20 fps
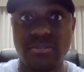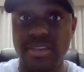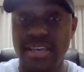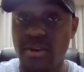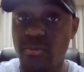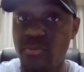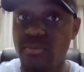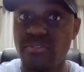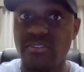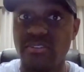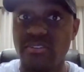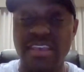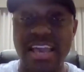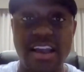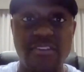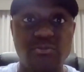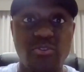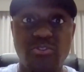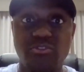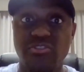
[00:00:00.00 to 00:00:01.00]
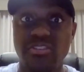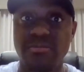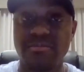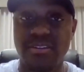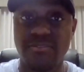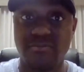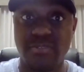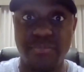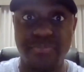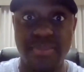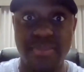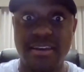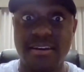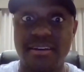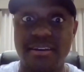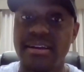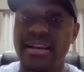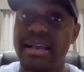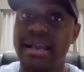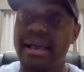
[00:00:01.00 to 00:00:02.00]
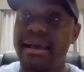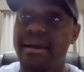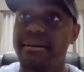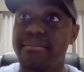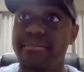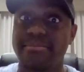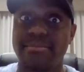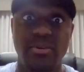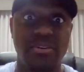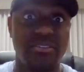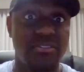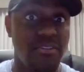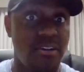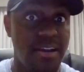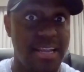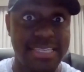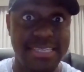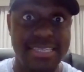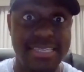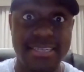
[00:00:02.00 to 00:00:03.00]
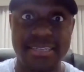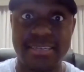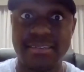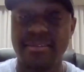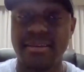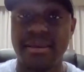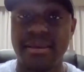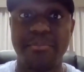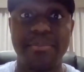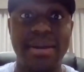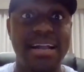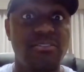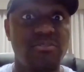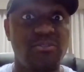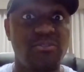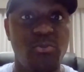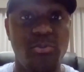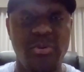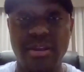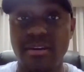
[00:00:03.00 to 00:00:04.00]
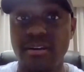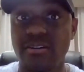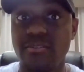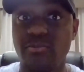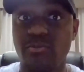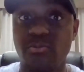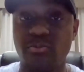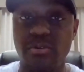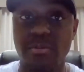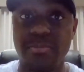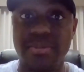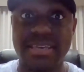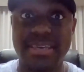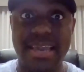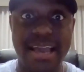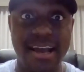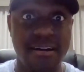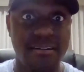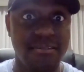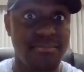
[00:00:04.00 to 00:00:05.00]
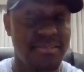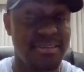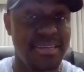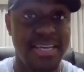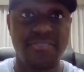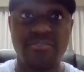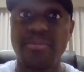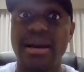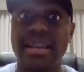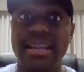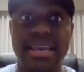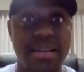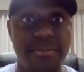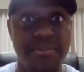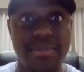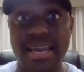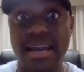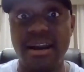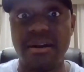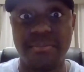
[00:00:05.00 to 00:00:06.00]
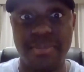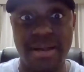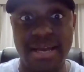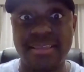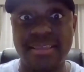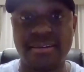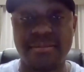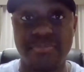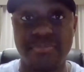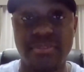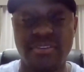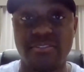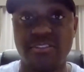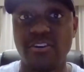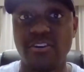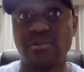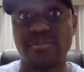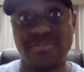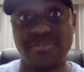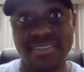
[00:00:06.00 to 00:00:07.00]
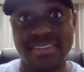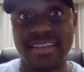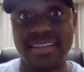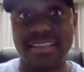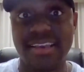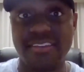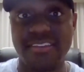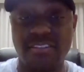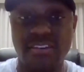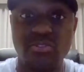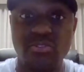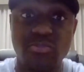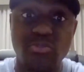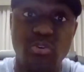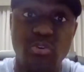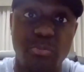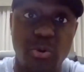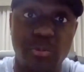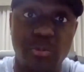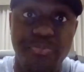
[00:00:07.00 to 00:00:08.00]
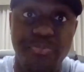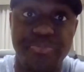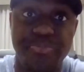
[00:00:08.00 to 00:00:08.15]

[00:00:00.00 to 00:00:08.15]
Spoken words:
and we'll just have worship. And from there, we'll start at 10. By 12, we'll be out. Everybody got to be out by then. So that's the new normal.